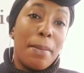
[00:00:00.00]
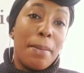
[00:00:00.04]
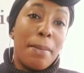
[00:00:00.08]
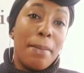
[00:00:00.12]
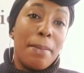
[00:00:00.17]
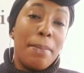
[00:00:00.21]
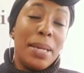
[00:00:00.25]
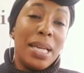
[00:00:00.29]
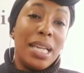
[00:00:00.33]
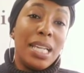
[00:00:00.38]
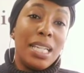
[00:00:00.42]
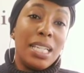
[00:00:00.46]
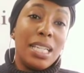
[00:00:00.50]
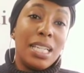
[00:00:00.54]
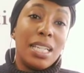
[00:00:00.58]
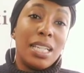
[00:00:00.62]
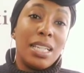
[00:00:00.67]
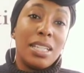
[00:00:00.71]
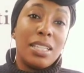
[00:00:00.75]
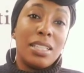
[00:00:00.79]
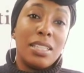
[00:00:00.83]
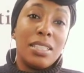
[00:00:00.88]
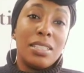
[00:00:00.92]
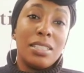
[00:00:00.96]

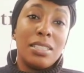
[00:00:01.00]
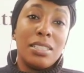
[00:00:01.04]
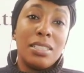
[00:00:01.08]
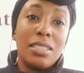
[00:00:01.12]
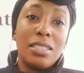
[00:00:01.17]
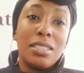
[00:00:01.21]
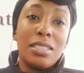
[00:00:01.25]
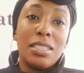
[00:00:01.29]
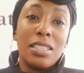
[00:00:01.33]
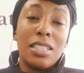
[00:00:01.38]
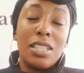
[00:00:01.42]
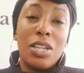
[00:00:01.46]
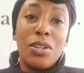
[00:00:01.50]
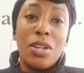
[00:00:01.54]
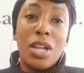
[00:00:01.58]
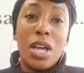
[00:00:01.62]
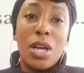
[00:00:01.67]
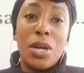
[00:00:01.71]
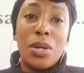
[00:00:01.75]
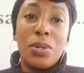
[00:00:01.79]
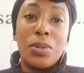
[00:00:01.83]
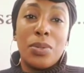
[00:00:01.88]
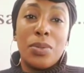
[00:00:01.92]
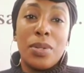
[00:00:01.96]
being,
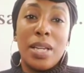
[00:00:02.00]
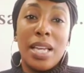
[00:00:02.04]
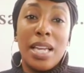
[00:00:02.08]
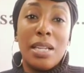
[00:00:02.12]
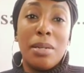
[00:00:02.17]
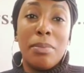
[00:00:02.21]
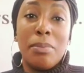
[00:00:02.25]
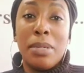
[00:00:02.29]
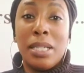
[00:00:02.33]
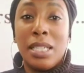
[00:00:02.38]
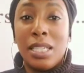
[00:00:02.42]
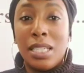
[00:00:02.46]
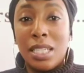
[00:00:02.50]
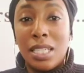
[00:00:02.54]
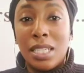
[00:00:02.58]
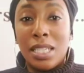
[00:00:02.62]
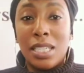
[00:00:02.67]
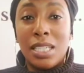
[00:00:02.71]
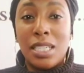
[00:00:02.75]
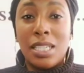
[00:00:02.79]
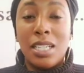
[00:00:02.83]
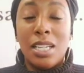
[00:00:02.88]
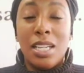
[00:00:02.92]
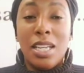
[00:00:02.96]
in
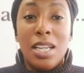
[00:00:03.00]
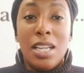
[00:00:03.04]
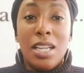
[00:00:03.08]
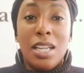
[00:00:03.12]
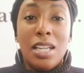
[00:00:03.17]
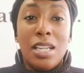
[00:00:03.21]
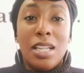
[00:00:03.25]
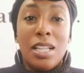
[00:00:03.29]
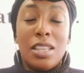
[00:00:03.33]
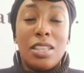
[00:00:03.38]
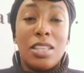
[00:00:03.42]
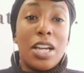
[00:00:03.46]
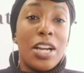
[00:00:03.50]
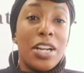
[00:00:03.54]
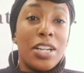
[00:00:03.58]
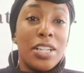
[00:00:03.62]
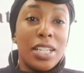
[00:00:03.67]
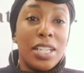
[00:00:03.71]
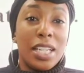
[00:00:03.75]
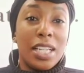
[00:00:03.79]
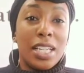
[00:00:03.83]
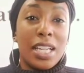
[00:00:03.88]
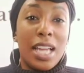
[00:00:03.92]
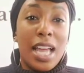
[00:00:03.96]
media,
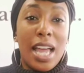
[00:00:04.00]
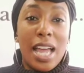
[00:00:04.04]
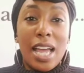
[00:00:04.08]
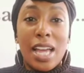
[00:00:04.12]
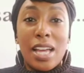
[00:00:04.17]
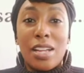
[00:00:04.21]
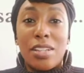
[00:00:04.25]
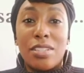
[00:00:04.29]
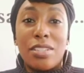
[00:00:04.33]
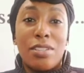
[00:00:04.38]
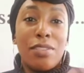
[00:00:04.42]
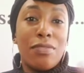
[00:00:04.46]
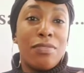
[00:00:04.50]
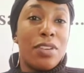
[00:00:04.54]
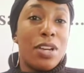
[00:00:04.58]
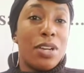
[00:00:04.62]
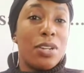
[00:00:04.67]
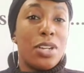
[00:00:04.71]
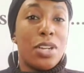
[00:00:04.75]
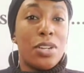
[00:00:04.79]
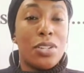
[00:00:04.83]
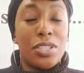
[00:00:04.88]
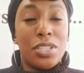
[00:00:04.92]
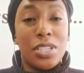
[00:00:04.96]
learning how to
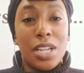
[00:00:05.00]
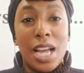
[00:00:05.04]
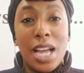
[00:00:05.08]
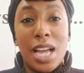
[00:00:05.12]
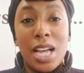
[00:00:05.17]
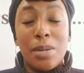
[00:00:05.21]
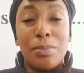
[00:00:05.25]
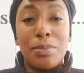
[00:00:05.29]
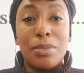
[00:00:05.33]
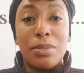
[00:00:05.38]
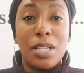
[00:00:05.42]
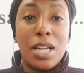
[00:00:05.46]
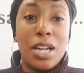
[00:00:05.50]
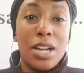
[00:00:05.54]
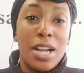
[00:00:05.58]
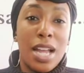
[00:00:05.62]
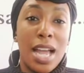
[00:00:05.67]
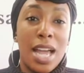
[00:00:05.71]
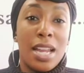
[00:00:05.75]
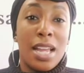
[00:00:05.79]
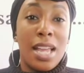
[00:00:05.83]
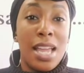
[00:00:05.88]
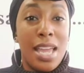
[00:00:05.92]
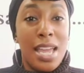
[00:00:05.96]
Photoshop, learn how
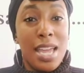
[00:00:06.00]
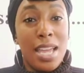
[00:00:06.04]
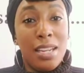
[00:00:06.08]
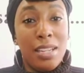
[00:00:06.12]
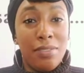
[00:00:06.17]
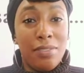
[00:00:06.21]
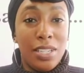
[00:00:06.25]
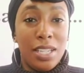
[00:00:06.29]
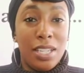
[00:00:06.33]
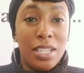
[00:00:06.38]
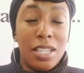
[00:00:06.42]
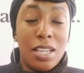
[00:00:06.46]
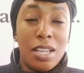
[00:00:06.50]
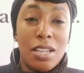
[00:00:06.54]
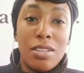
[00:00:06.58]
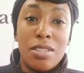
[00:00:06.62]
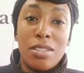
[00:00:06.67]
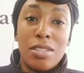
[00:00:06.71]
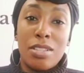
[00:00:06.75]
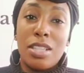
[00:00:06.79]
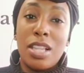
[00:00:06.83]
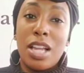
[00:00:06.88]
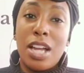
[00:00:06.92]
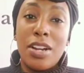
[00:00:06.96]
to edit
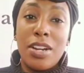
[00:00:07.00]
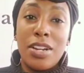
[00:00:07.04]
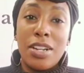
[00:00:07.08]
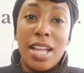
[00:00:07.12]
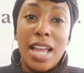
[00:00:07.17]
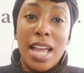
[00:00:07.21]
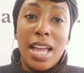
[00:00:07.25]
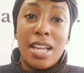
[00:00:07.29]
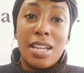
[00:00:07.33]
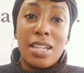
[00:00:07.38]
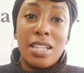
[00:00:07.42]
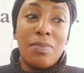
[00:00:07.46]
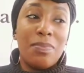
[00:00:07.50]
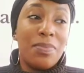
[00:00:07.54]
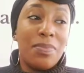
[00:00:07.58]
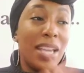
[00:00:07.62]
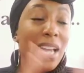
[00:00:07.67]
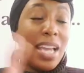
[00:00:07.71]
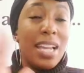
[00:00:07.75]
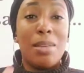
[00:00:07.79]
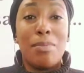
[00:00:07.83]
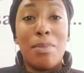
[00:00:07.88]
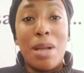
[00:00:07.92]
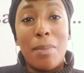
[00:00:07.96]
videos, learn how to
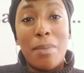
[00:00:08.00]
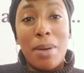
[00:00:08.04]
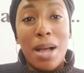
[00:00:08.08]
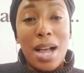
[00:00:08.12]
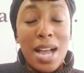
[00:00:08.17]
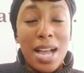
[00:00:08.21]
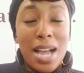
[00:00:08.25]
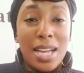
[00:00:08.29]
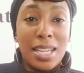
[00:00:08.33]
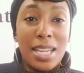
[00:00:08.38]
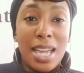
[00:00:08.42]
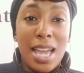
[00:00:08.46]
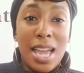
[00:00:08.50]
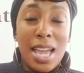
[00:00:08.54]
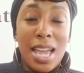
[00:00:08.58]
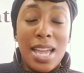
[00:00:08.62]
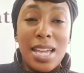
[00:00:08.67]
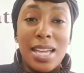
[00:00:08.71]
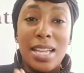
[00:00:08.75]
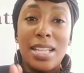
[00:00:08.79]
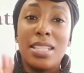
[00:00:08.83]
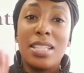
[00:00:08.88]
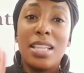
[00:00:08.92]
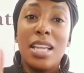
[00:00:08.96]
edit my
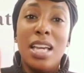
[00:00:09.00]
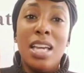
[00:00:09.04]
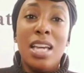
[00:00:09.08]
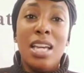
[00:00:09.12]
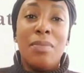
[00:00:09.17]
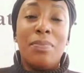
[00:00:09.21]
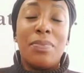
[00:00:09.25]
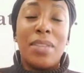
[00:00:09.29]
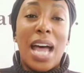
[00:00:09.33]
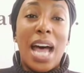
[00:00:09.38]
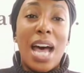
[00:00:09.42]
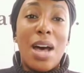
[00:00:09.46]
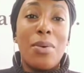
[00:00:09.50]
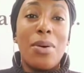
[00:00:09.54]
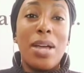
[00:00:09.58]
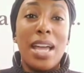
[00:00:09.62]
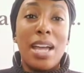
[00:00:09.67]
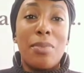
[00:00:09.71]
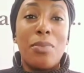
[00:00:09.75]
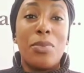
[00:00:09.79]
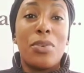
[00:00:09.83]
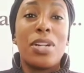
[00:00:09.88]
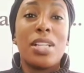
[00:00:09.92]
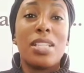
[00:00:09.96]
podcast. I will
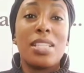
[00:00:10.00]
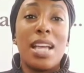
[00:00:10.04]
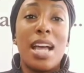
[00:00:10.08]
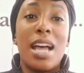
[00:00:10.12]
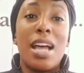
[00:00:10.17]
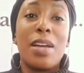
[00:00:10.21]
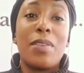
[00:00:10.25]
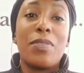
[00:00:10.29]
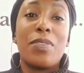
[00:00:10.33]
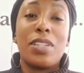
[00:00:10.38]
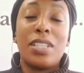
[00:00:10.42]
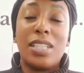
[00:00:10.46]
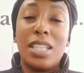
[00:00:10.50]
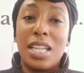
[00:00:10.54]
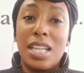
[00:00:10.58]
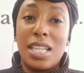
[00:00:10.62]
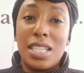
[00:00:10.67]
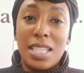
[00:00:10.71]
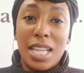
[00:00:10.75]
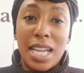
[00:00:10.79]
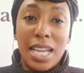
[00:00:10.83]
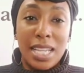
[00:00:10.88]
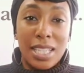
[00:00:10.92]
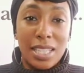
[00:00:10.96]
have more time for things
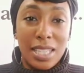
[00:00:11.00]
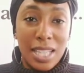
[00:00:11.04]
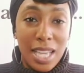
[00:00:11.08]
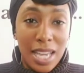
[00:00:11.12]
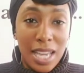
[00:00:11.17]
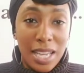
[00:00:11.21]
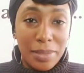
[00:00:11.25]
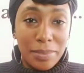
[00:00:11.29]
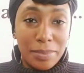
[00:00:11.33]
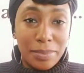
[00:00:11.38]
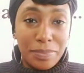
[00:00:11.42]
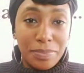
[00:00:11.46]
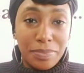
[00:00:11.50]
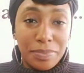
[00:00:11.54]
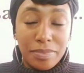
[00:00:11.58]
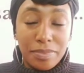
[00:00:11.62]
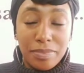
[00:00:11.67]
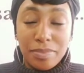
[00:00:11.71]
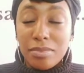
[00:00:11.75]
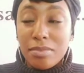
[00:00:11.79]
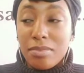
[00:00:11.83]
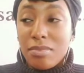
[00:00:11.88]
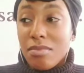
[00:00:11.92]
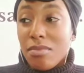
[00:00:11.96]
like that.
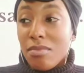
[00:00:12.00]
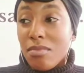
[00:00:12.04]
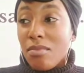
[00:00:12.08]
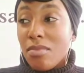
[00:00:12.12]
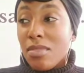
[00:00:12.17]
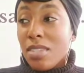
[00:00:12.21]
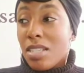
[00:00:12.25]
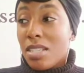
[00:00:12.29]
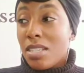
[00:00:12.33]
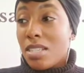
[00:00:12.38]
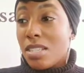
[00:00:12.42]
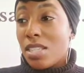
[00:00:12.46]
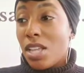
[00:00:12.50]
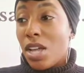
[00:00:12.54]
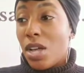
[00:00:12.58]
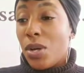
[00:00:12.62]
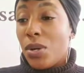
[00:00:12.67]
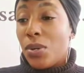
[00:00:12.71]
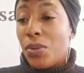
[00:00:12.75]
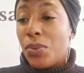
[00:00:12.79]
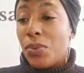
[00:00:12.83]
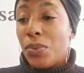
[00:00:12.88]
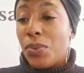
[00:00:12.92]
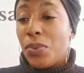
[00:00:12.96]

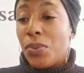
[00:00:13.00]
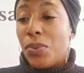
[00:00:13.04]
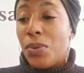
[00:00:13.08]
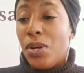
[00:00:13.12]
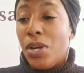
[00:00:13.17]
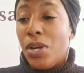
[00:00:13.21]
So